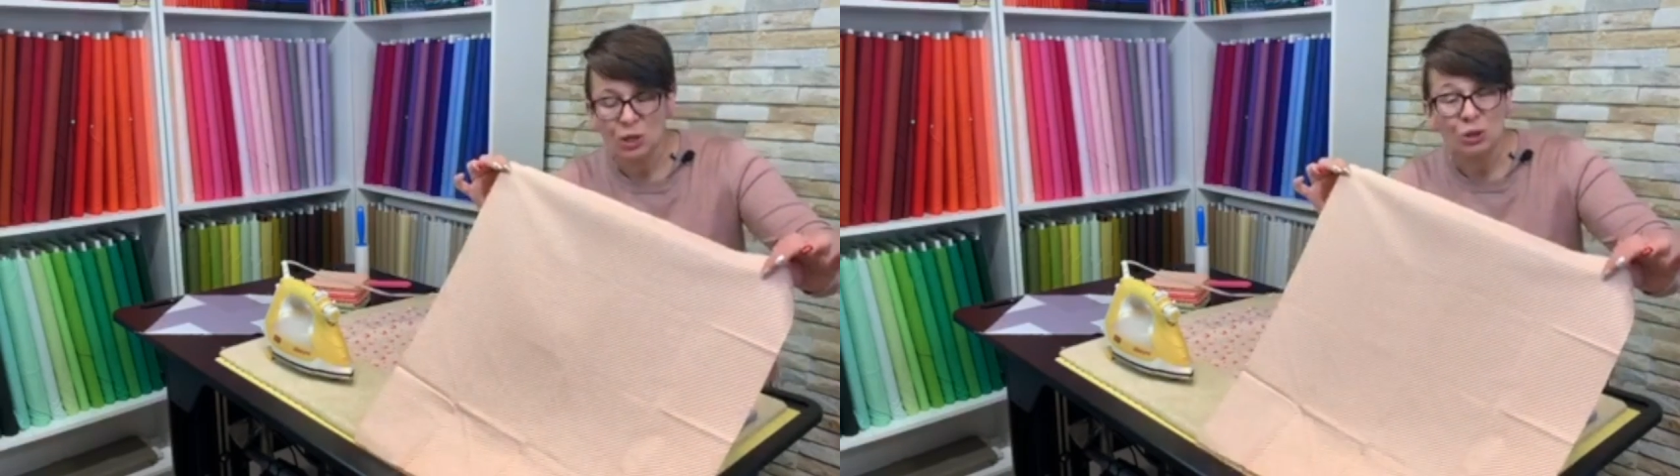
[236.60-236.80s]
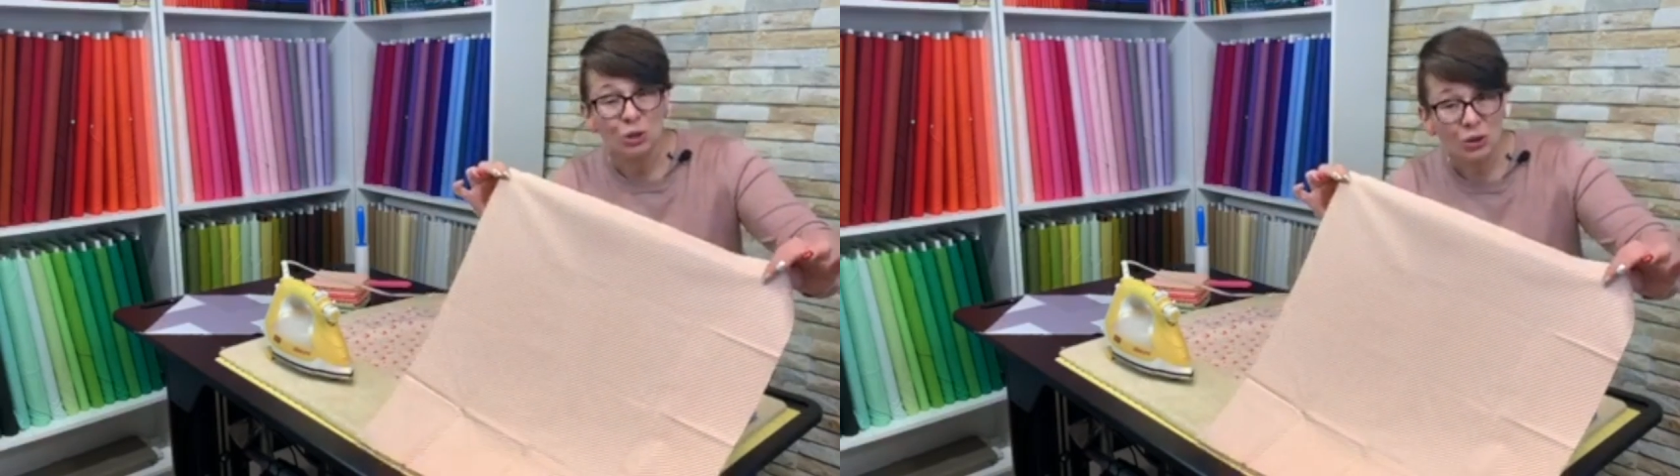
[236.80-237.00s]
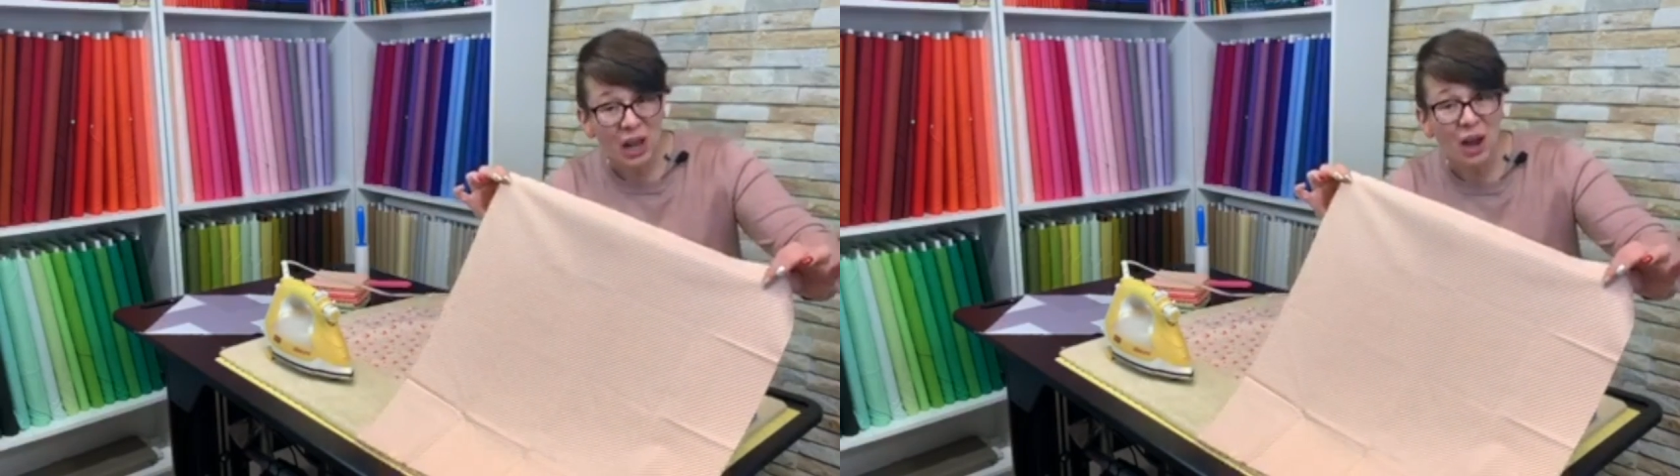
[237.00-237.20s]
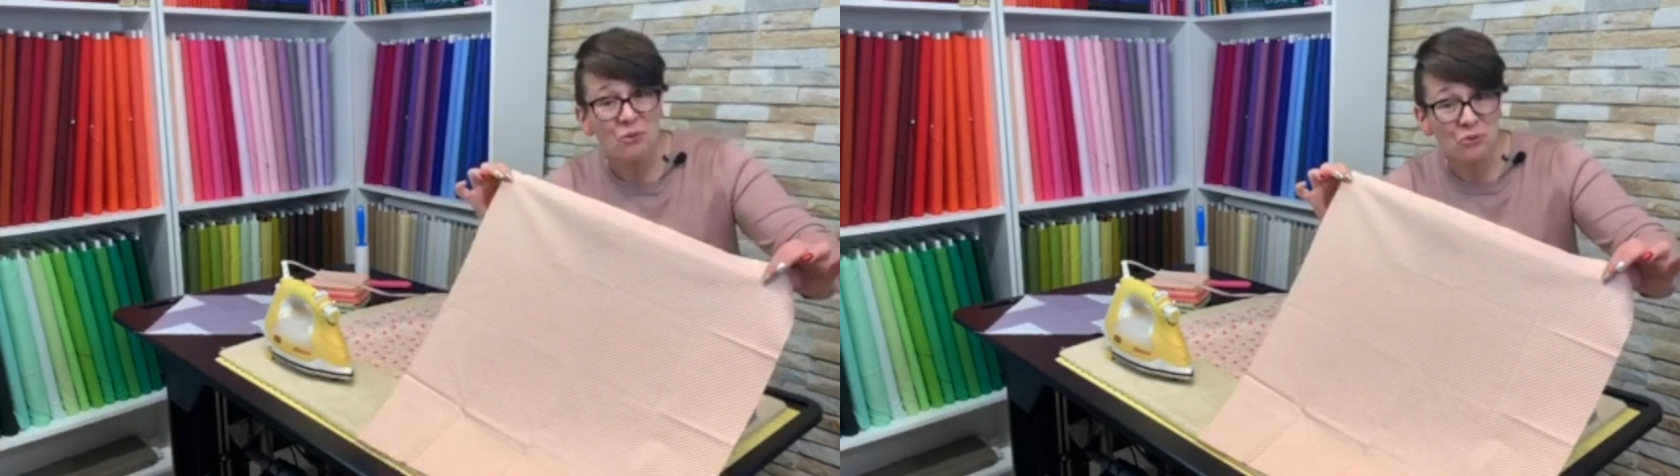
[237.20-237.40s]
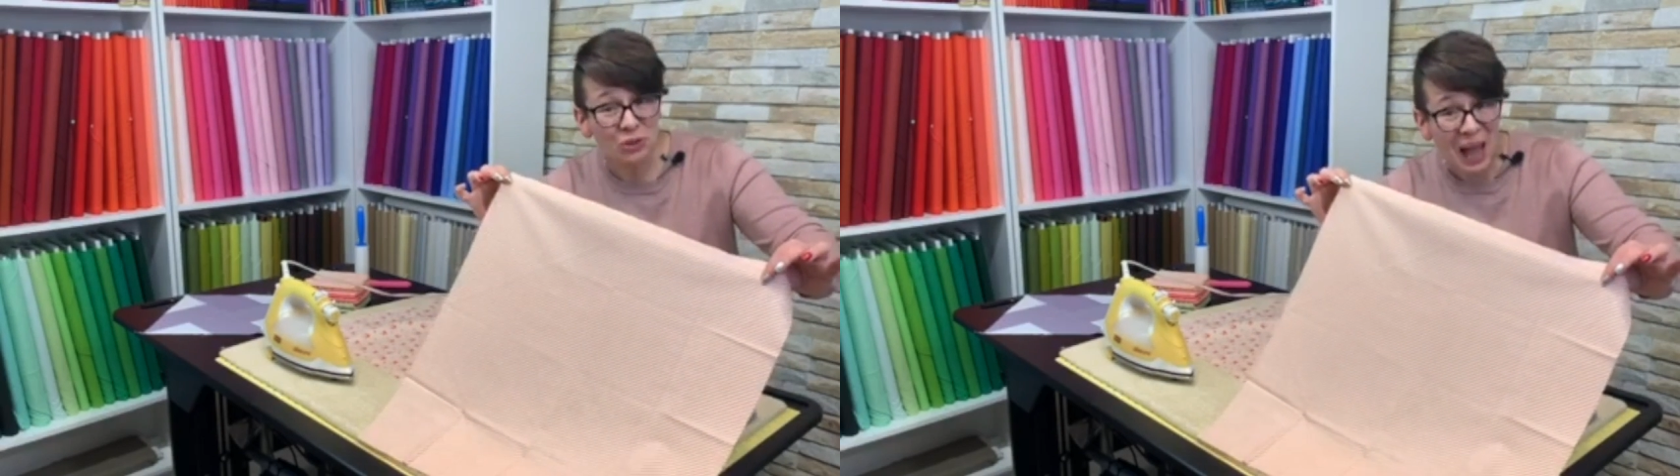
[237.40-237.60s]
look how
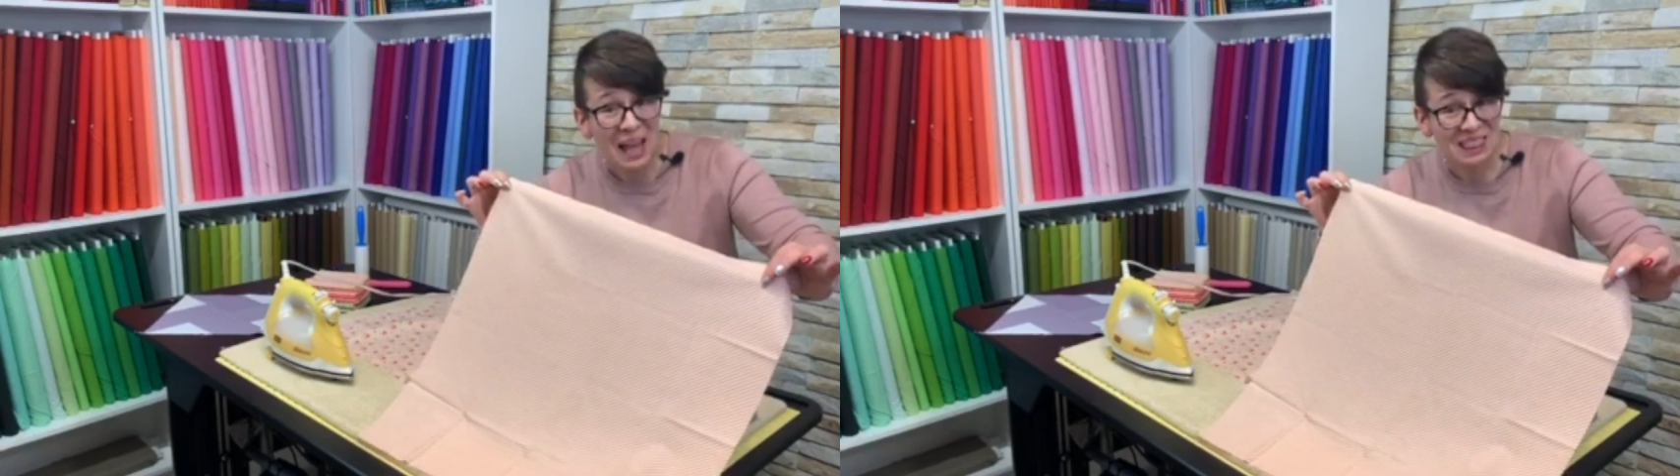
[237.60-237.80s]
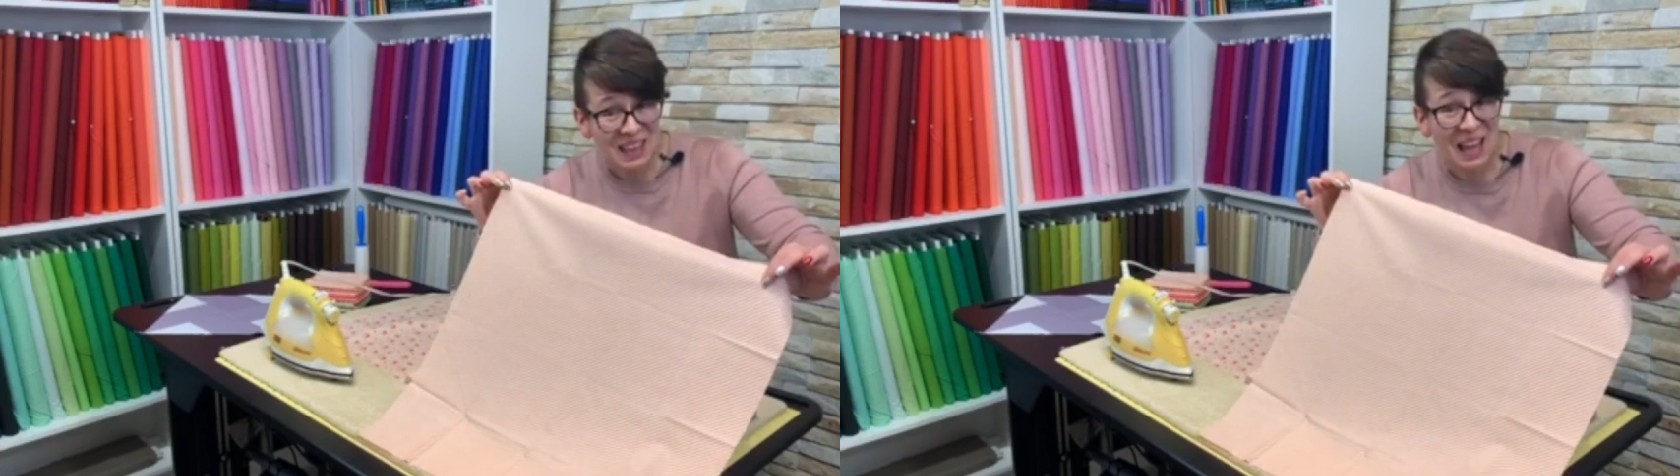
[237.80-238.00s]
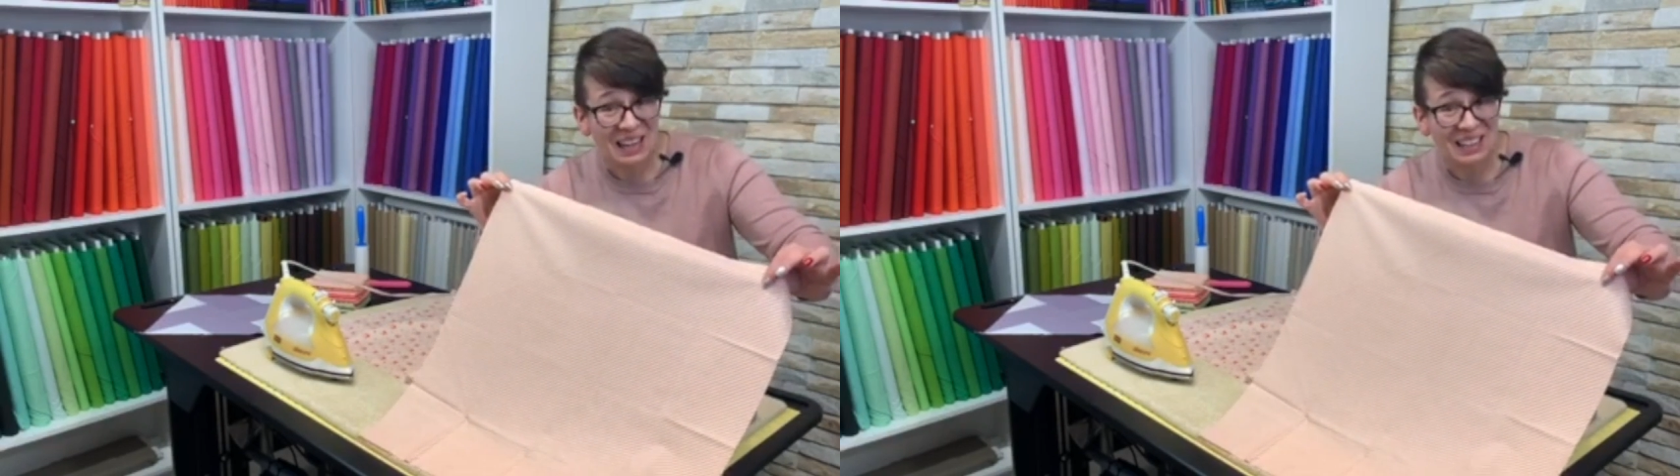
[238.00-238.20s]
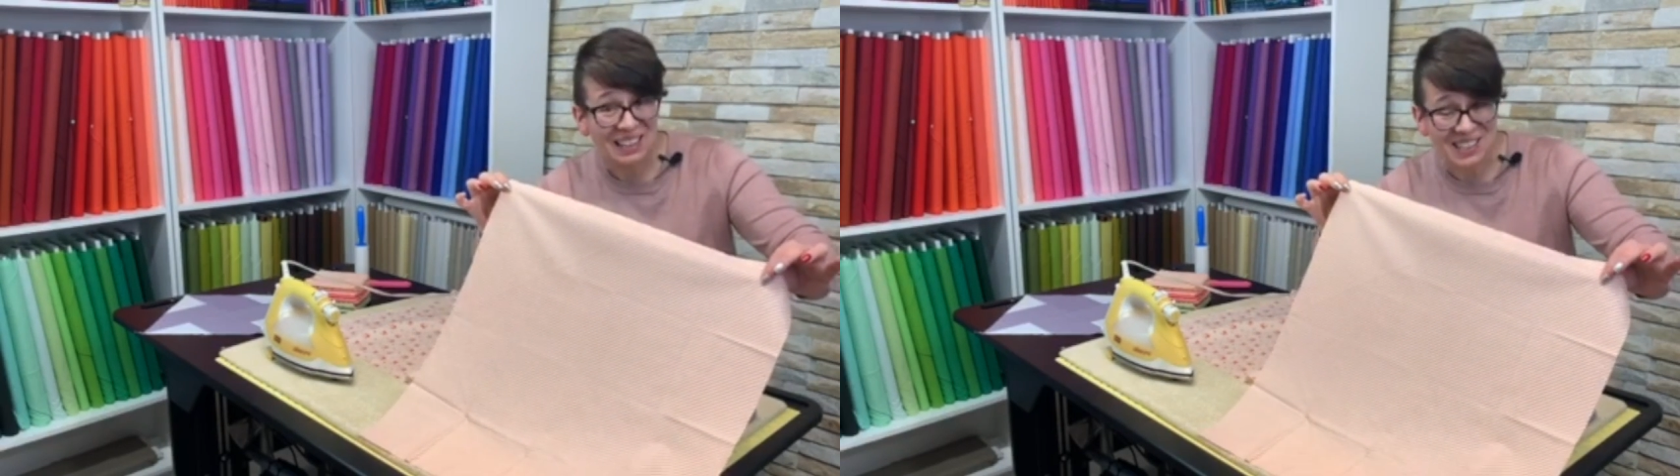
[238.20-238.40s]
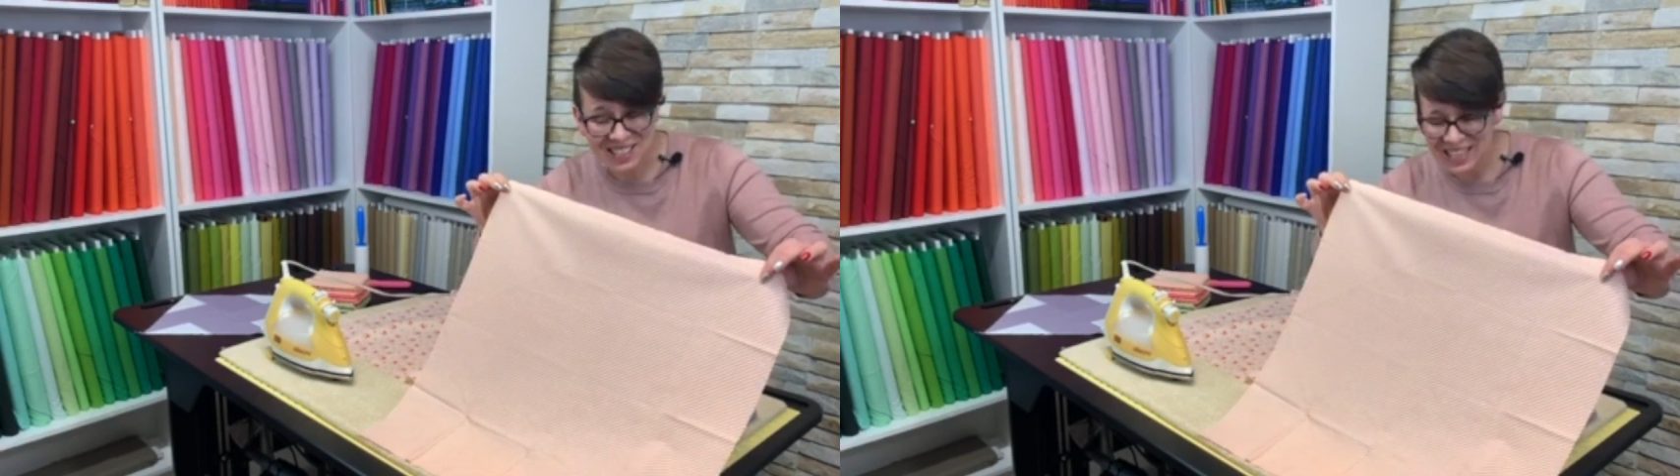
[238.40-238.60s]
flat that
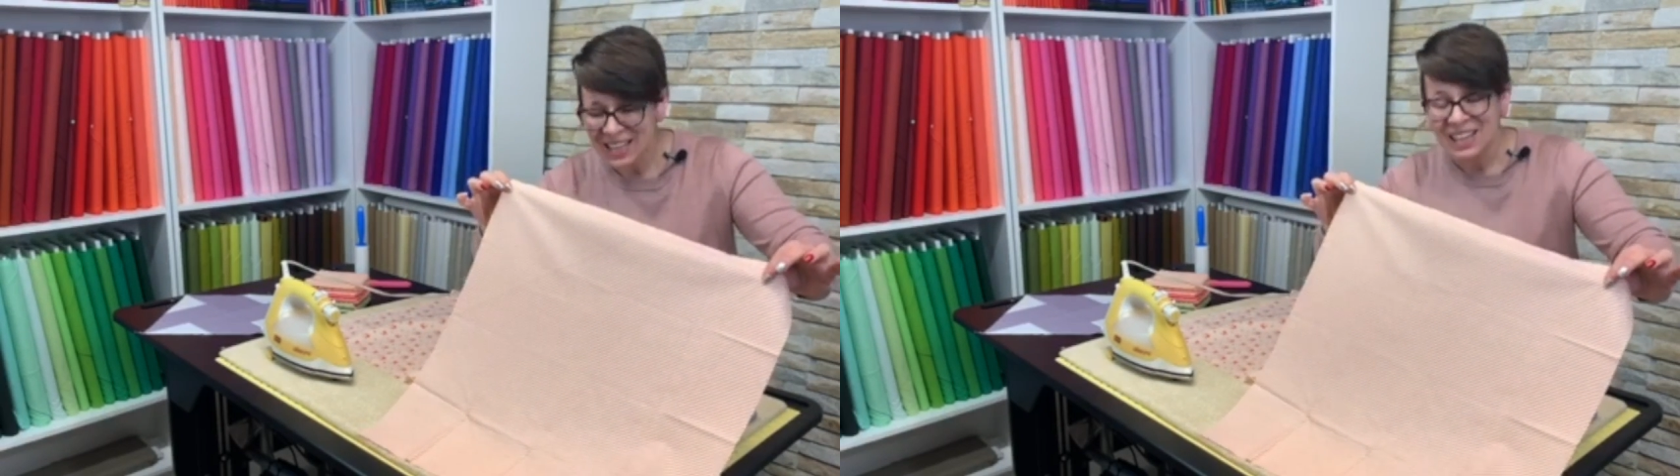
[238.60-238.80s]
is.